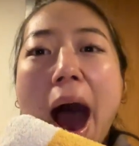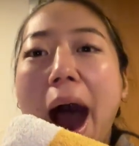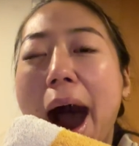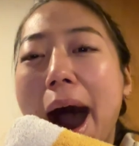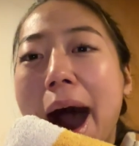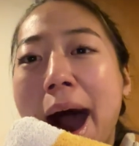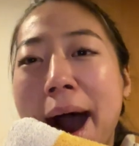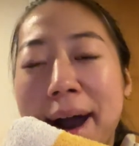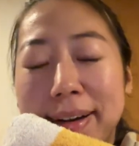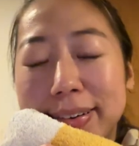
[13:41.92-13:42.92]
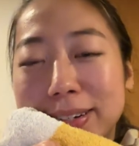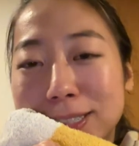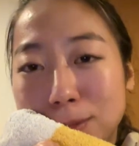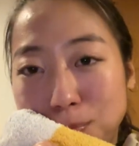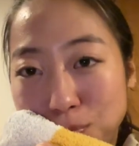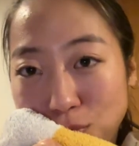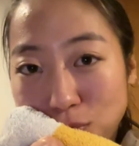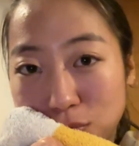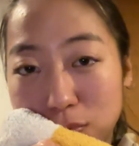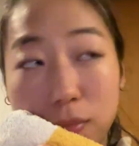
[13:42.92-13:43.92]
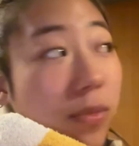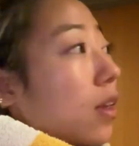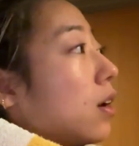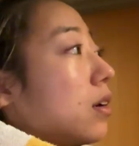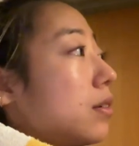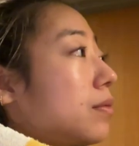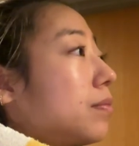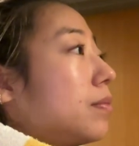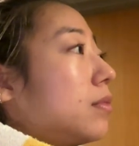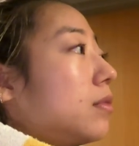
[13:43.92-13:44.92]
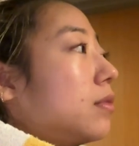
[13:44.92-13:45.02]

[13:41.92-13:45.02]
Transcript: Oh. I wish they had one like in our balcony.